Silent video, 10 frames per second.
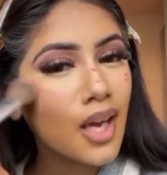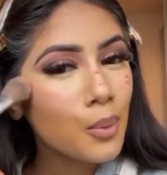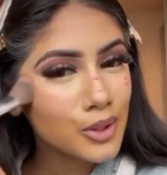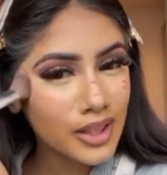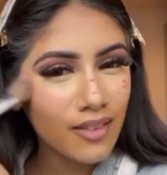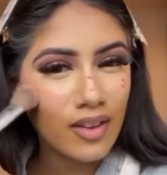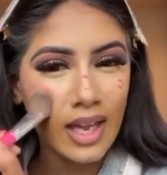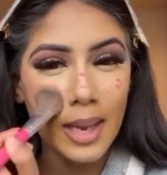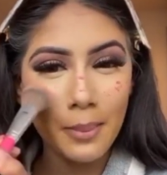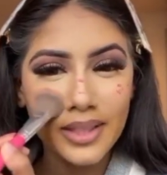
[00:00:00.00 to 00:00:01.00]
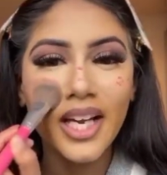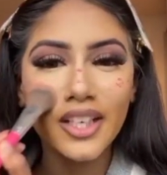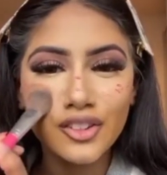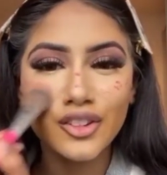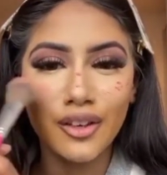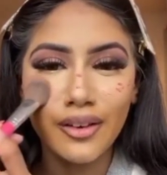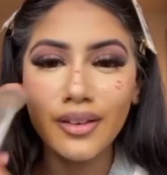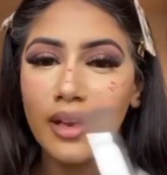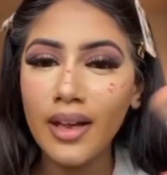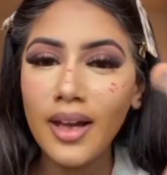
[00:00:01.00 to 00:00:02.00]
wasn't giving him attention,
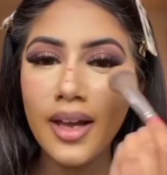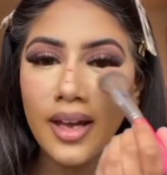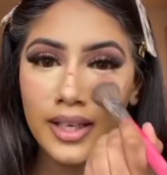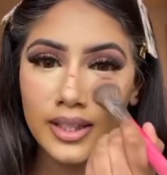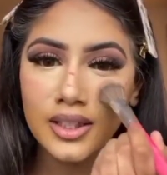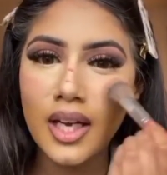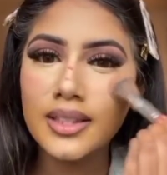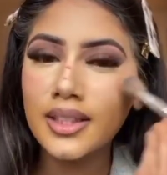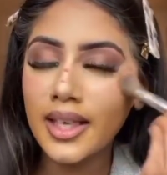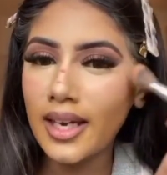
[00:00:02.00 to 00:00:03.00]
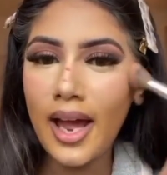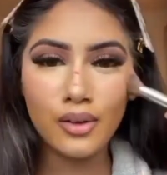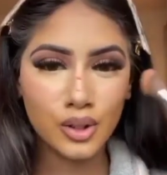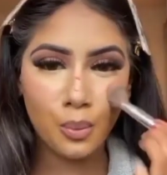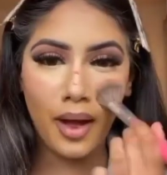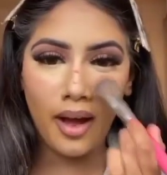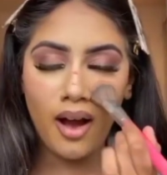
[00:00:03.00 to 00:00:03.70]
he decided to get it elsewhere.